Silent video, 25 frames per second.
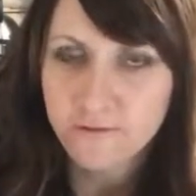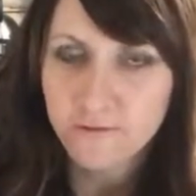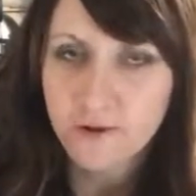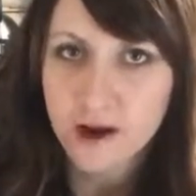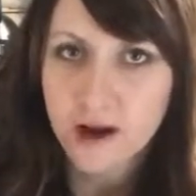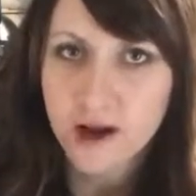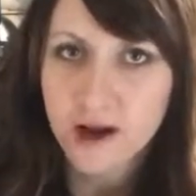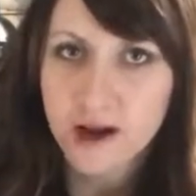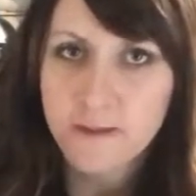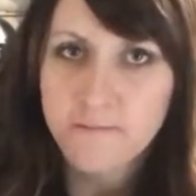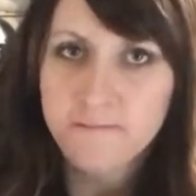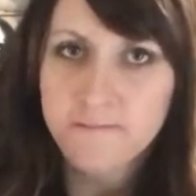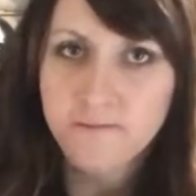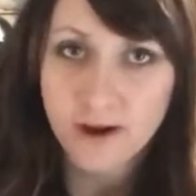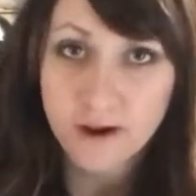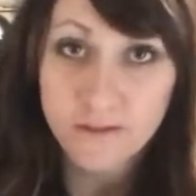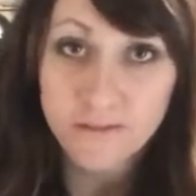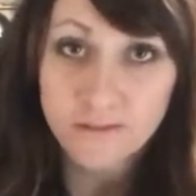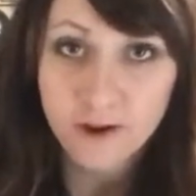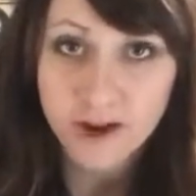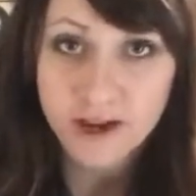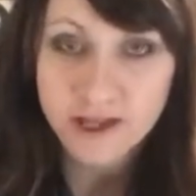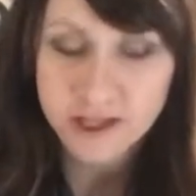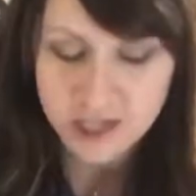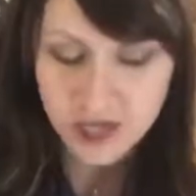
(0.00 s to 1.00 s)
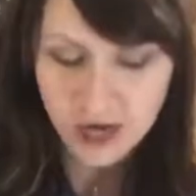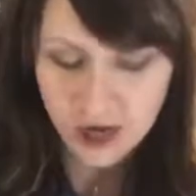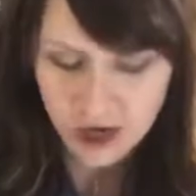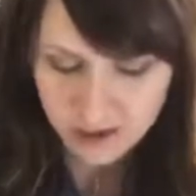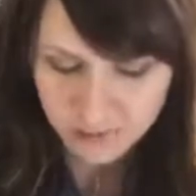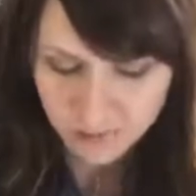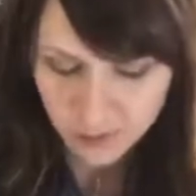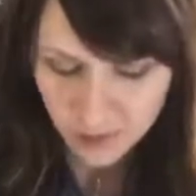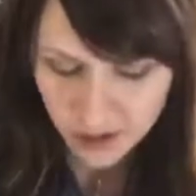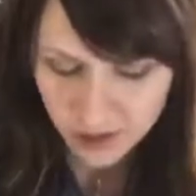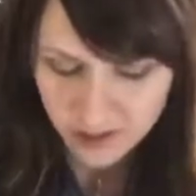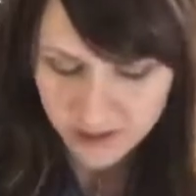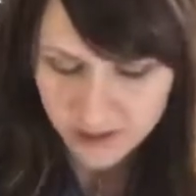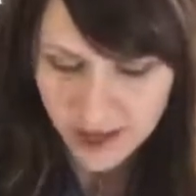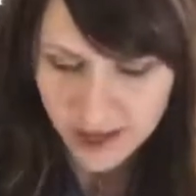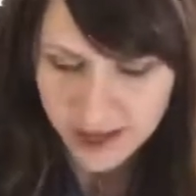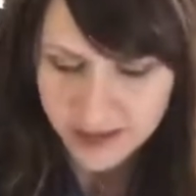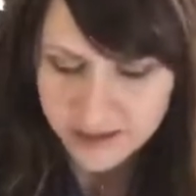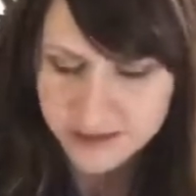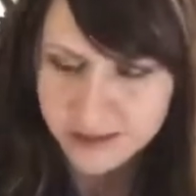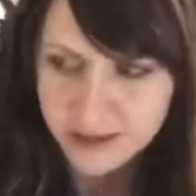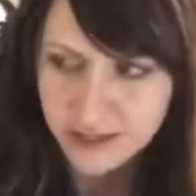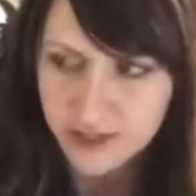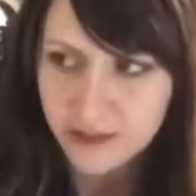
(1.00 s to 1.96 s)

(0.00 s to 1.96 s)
farm fresh hard-boiled eggs.